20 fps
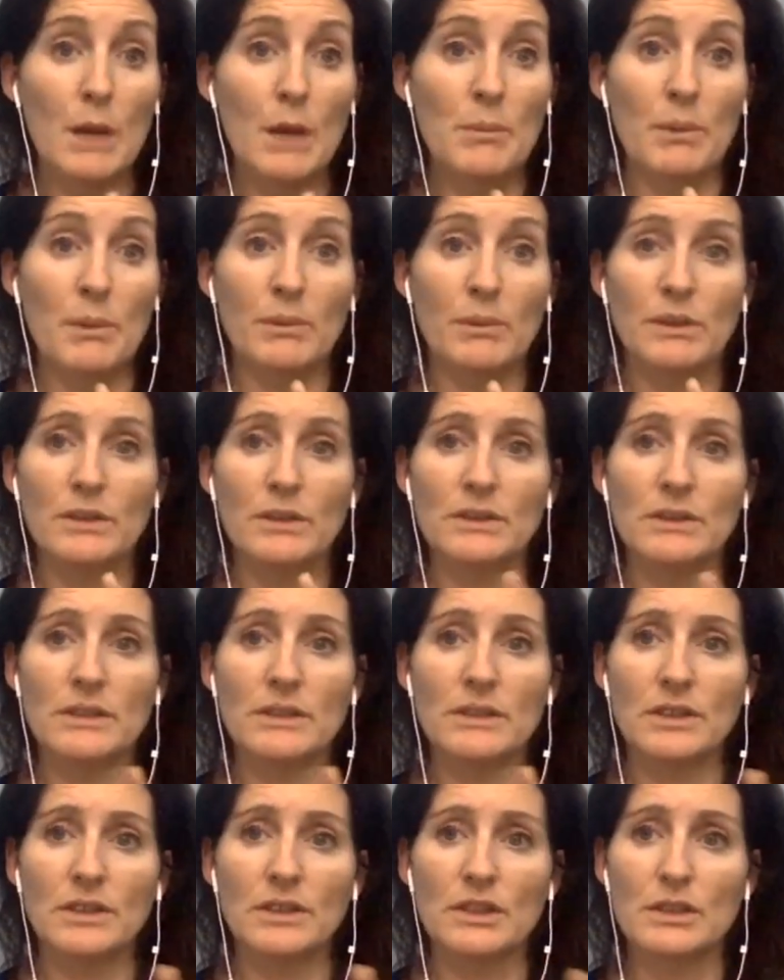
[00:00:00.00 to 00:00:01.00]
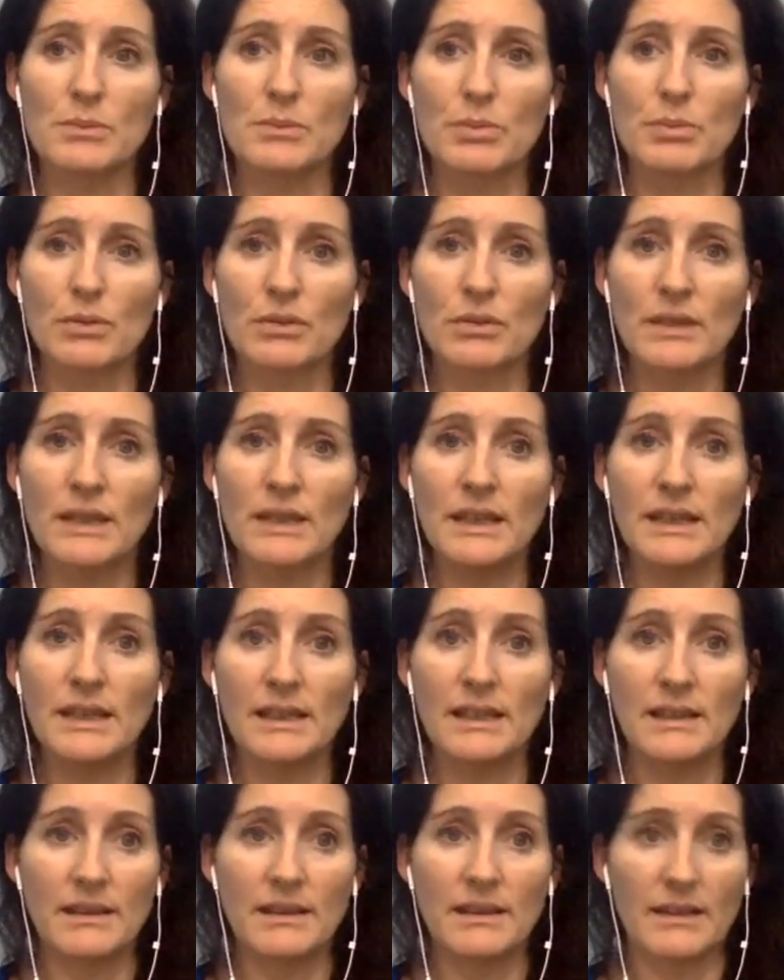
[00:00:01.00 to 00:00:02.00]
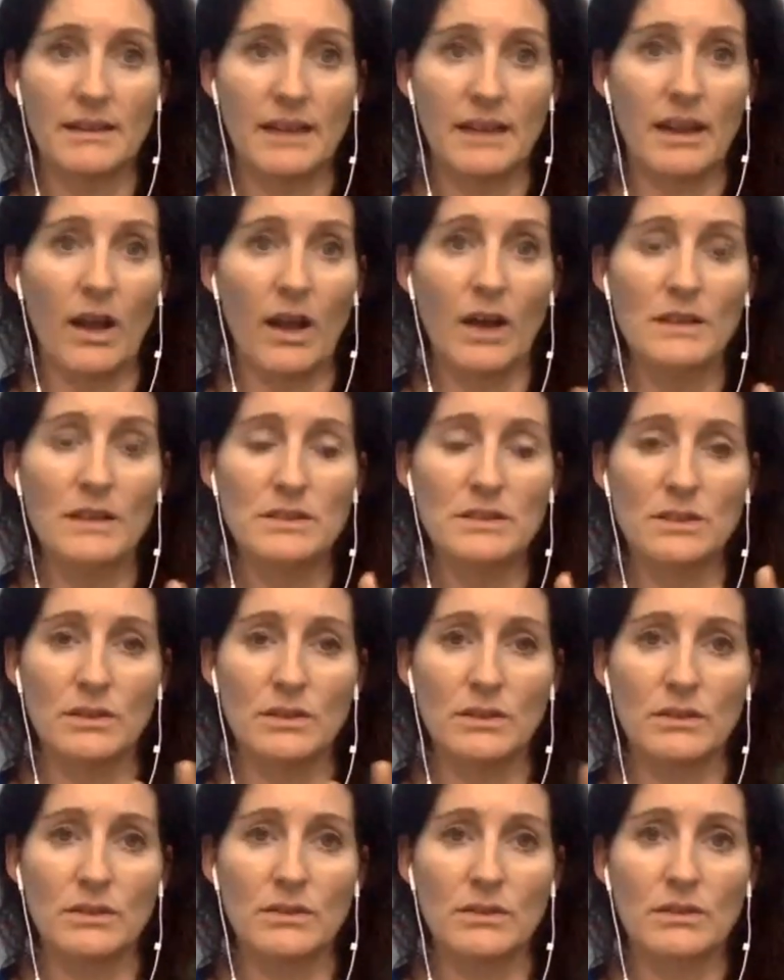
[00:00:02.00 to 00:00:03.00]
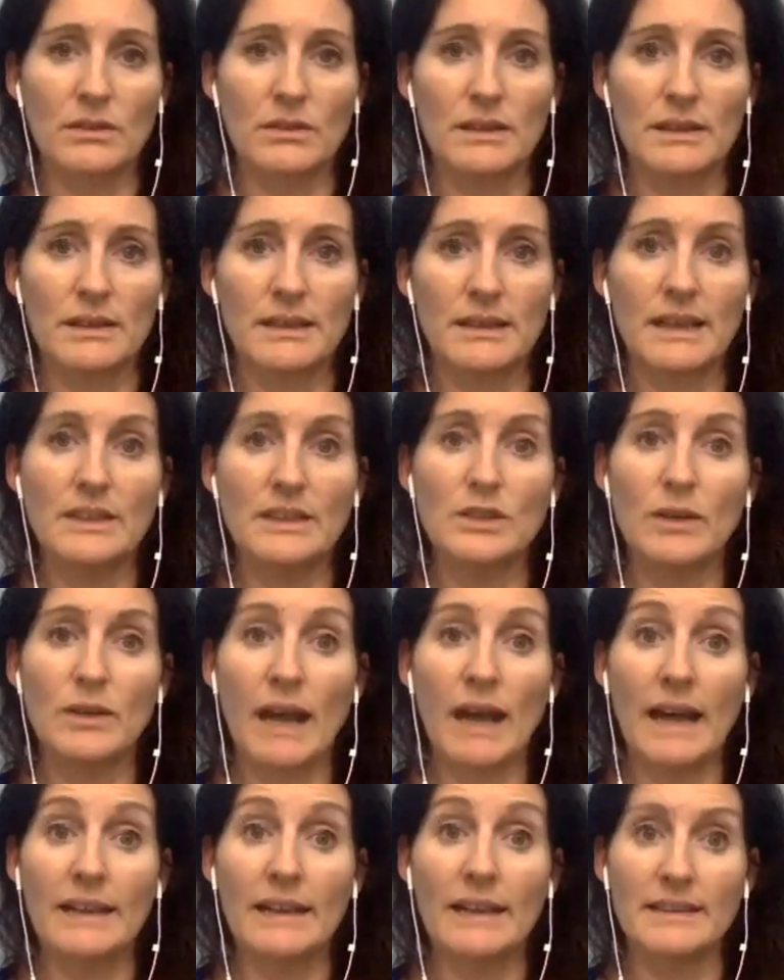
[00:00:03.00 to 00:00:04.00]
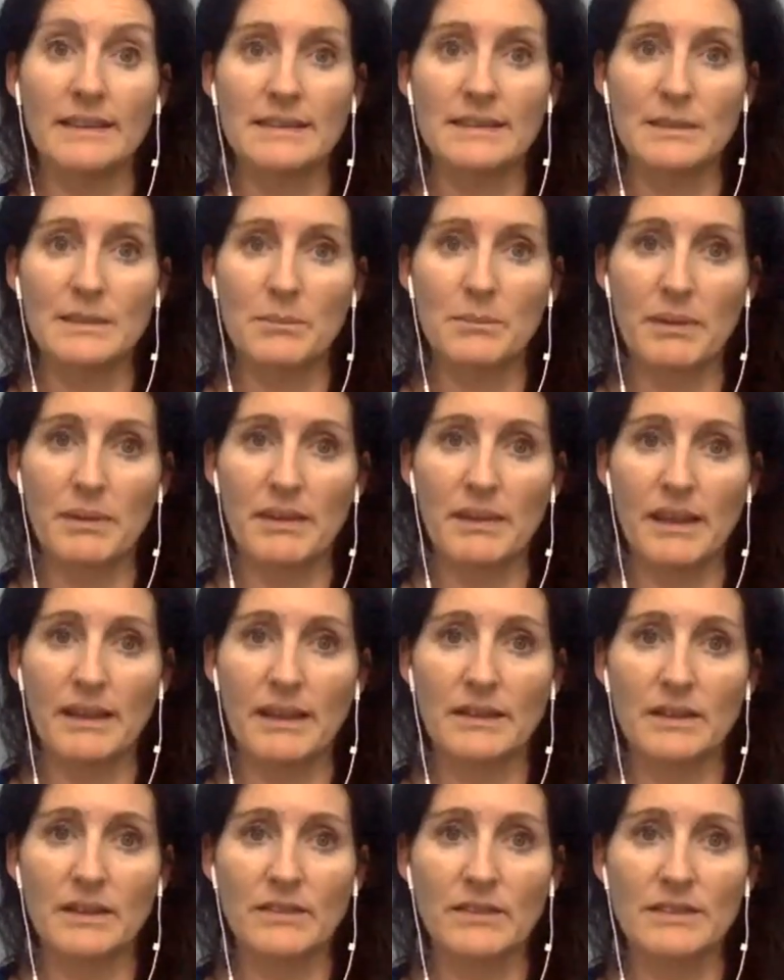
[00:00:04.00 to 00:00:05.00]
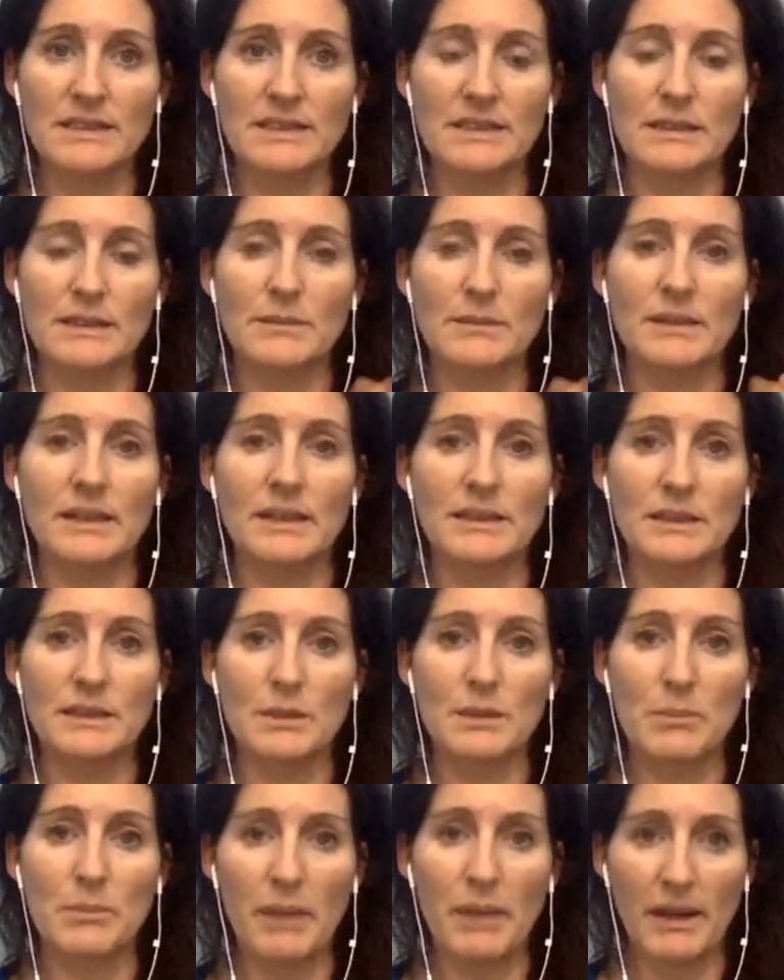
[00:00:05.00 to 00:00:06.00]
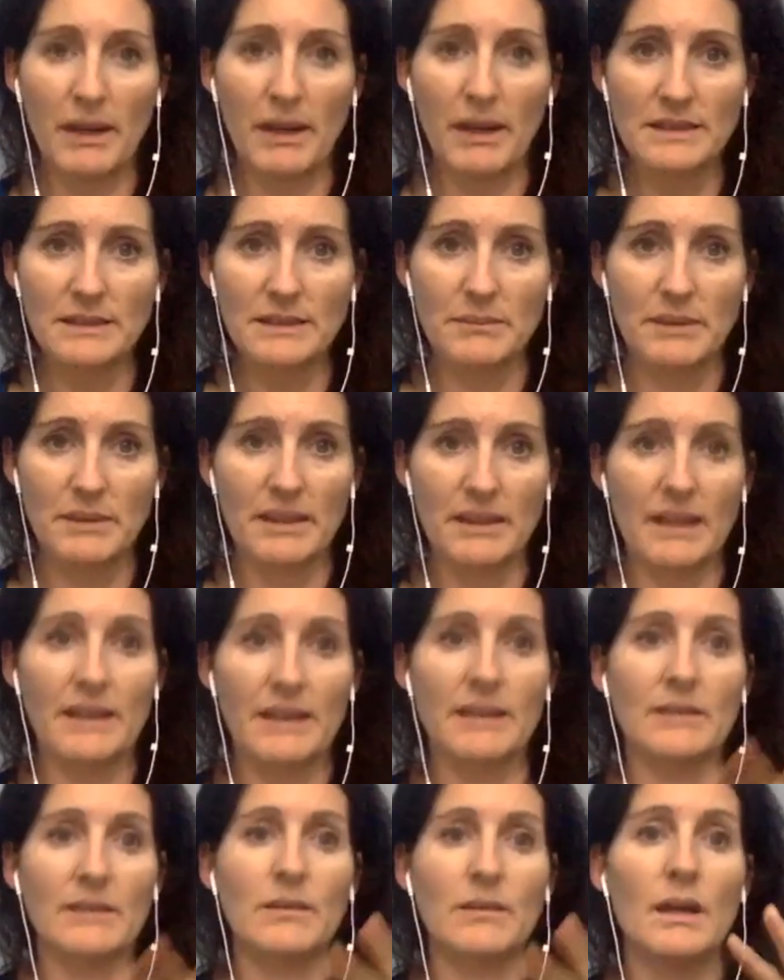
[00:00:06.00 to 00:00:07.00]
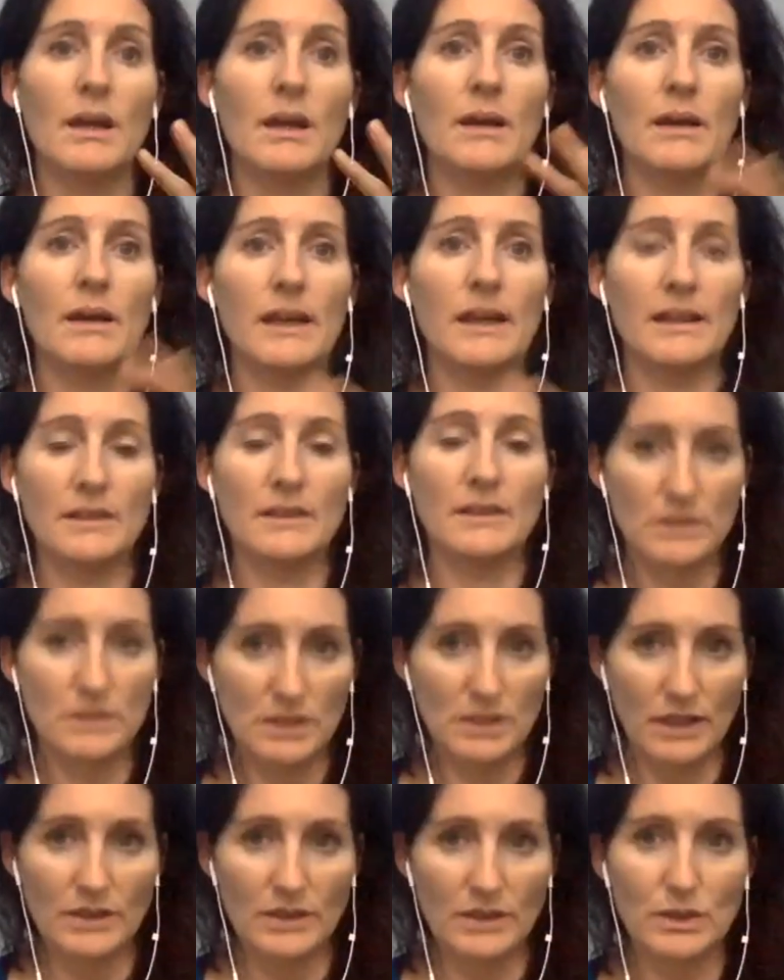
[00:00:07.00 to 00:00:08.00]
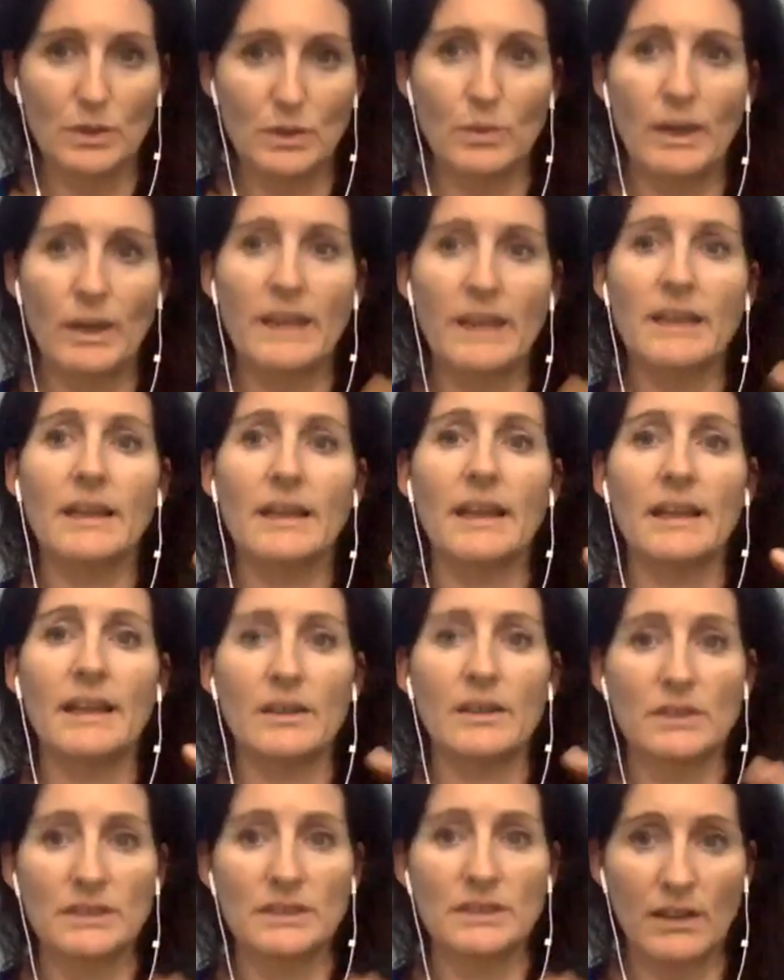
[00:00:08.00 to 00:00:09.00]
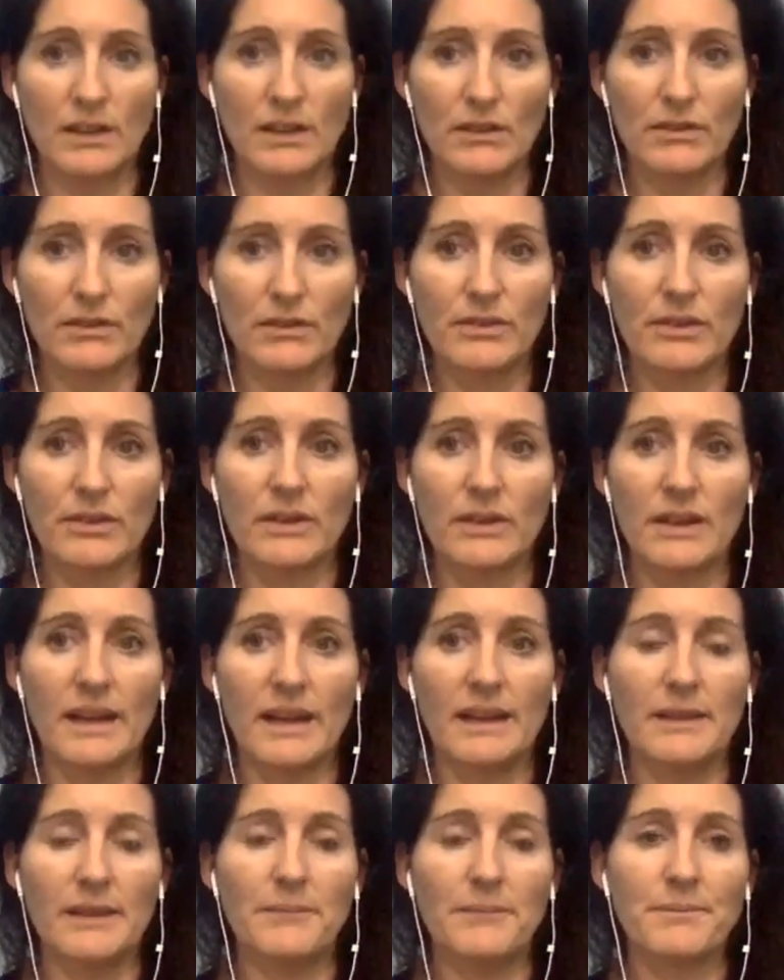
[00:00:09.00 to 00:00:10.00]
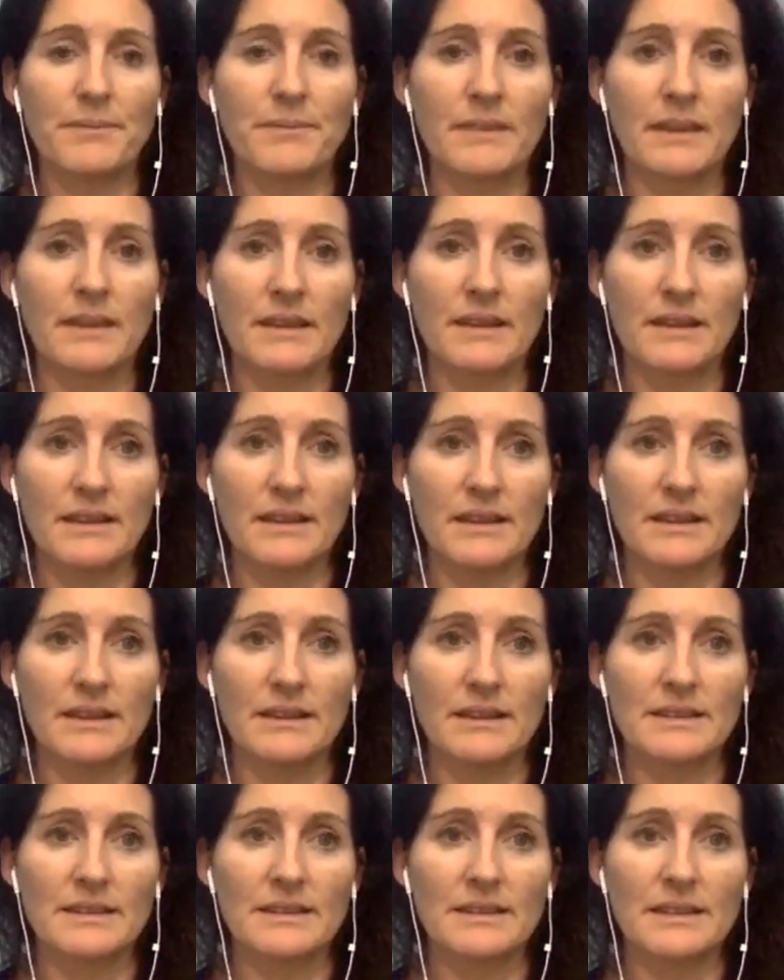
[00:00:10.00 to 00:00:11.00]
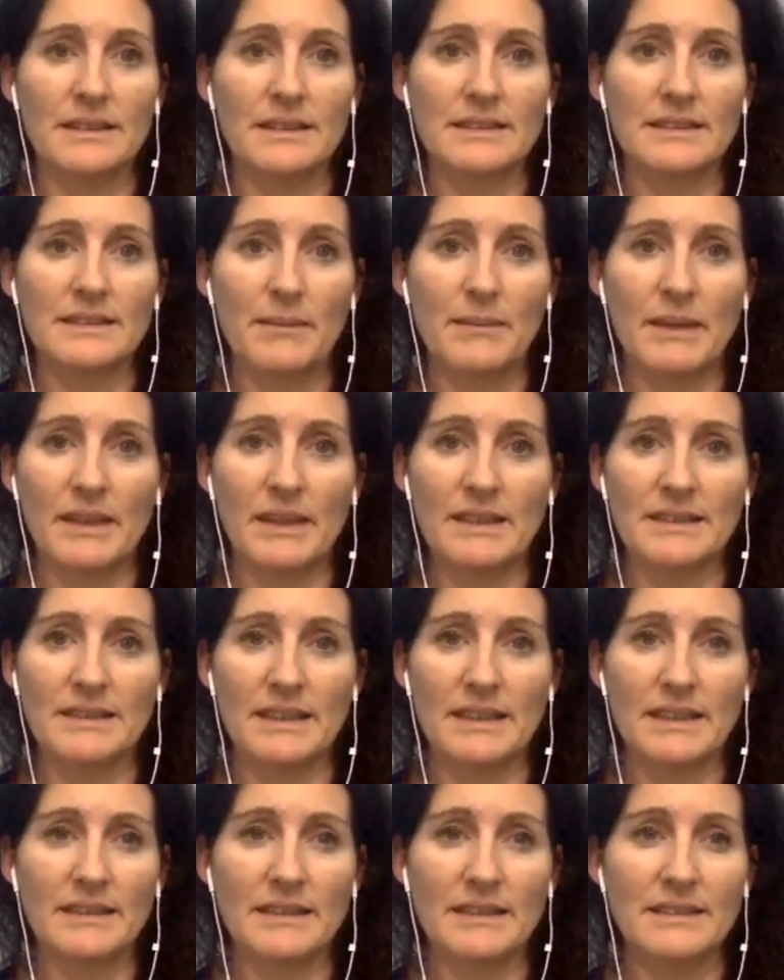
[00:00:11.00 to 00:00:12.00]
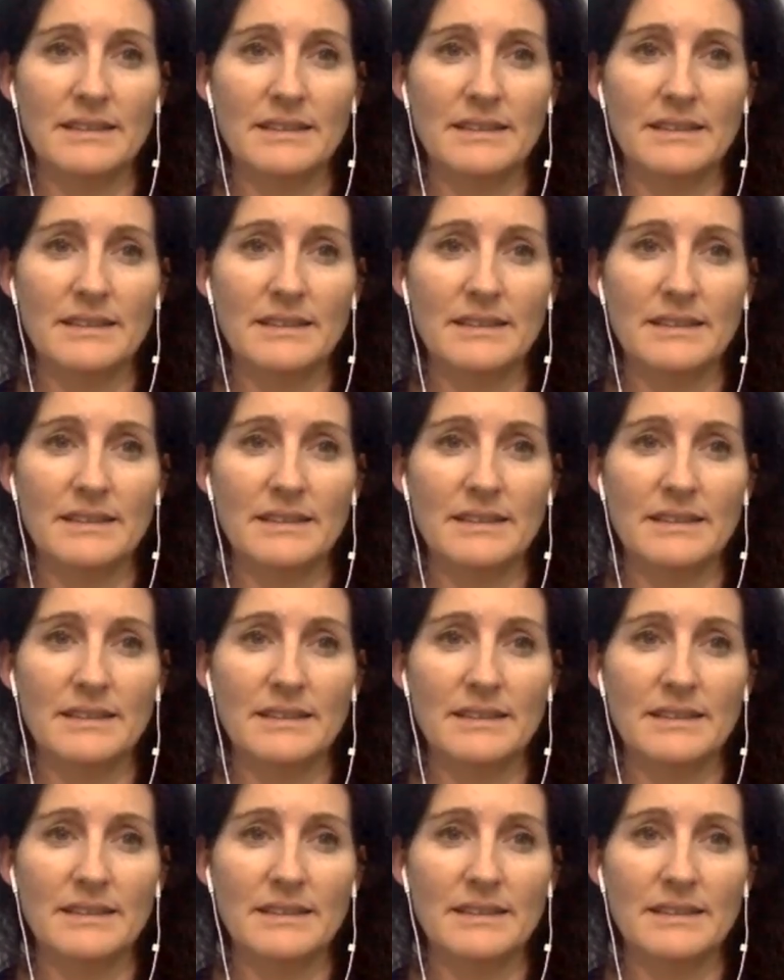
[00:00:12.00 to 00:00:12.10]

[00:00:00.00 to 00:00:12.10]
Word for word: But when you start to just breathe, that also gets you out of the sympathetic nervous system and into the parasympathetic and and you start to regulate yourself, okay? Is that making sense?